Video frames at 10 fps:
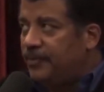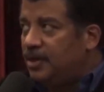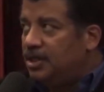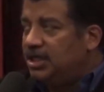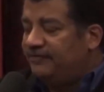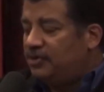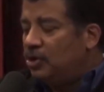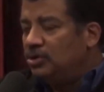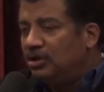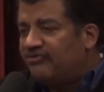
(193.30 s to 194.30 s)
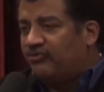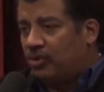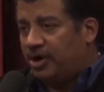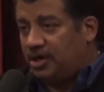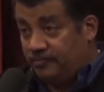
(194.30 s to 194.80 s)
if you don't look
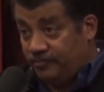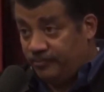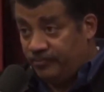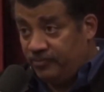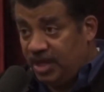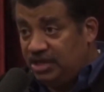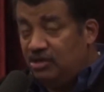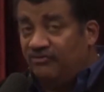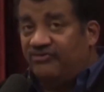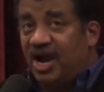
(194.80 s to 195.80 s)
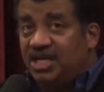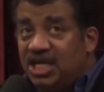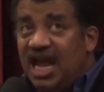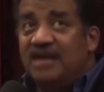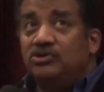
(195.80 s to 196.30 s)
for it and you don't find it
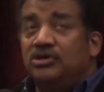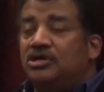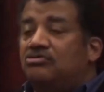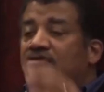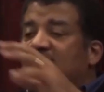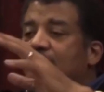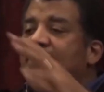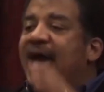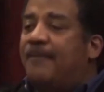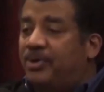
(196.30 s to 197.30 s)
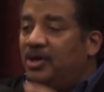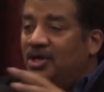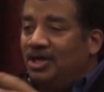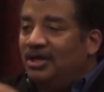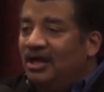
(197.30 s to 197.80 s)
and you're going to create a map
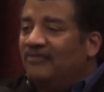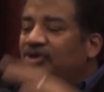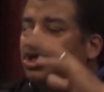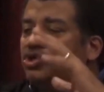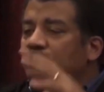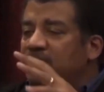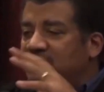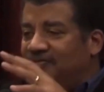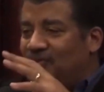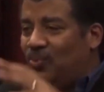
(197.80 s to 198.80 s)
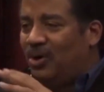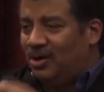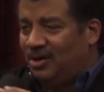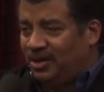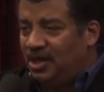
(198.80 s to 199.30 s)
of humans of the
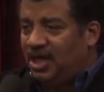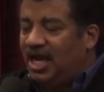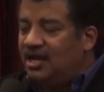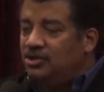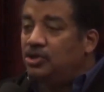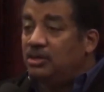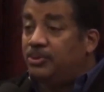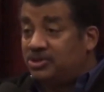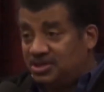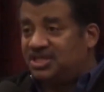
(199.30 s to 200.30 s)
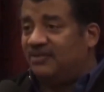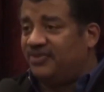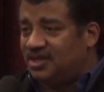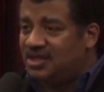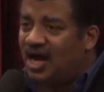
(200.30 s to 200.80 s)
world, you're going to put yourself at
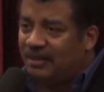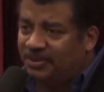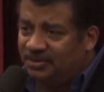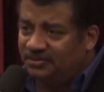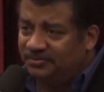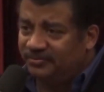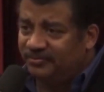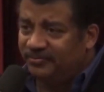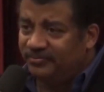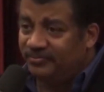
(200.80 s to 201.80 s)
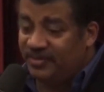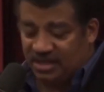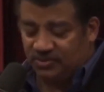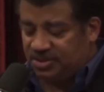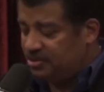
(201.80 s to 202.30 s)
the top. That's
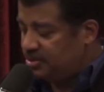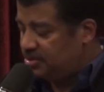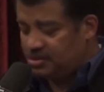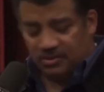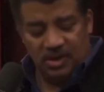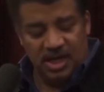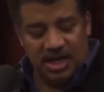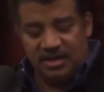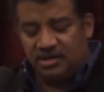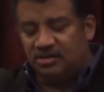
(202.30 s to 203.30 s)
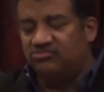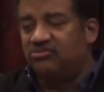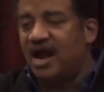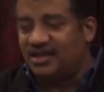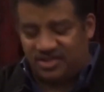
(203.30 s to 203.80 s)
what you're going to do. And you're going to
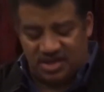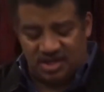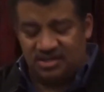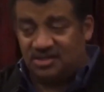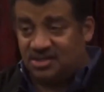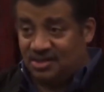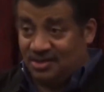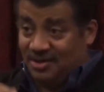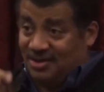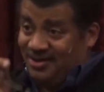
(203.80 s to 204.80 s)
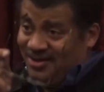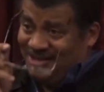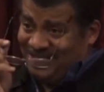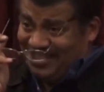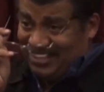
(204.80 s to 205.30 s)
write things
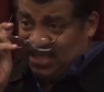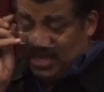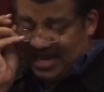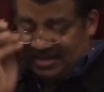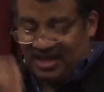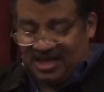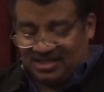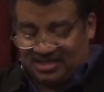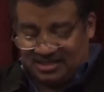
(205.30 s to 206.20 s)
like this.